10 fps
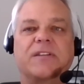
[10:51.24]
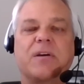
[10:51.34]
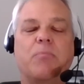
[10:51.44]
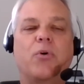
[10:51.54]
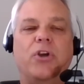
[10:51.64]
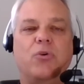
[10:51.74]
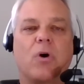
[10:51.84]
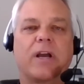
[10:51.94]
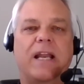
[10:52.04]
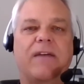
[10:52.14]
At some point, you
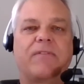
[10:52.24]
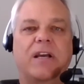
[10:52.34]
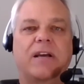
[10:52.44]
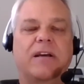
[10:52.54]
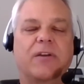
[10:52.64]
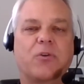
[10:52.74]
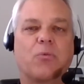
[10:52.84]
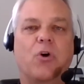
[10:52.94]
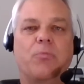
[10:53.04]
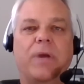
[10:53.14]
are going to have to cut the
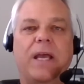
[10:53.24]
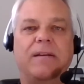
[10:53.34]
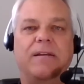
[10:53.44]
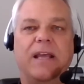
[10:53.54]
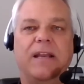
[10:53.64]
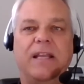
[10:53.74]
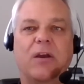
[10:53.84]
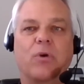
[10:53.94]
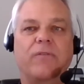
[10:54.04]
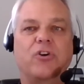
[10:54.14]
rope and
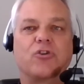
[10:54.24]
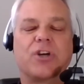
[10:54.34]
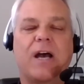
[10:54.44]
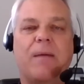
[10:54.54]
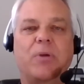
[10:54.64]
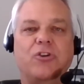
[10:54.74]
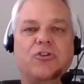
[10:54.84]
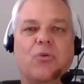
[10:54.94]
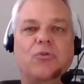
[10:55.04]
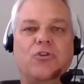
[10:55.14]
get rid of your job,
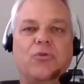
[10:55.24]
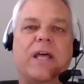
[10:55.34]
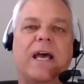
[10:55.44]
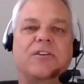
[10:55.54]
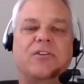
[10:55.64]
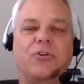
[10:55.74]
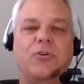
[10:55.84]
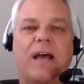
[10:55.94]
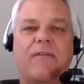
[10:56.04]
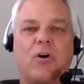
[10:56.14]
but don't do that until
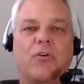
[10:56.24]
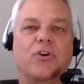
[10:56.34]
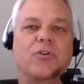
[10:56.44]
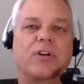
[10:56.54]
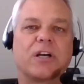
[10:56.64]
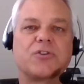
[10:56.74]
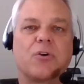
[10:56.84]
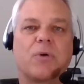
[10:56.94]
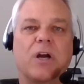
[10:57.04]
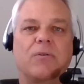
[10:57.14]
you have all your ducks
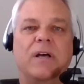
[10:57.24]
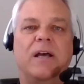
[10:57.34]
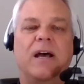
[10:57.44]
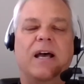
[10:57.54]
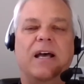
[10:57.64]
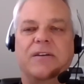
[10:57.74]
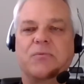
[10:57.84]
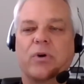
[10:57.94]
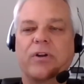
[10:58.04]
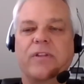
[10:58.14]
in a row.
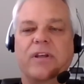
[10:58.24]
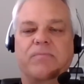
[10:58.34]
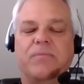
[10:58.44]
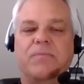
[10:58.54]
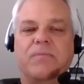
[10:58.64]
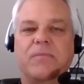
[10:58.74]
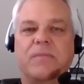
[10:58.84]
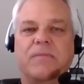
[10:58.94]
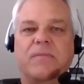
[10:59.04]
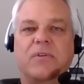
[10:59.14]
One of the
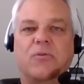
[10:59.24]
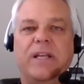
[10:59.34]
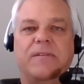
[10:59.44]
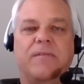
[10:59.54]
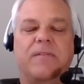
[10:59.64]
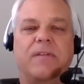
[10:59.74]
great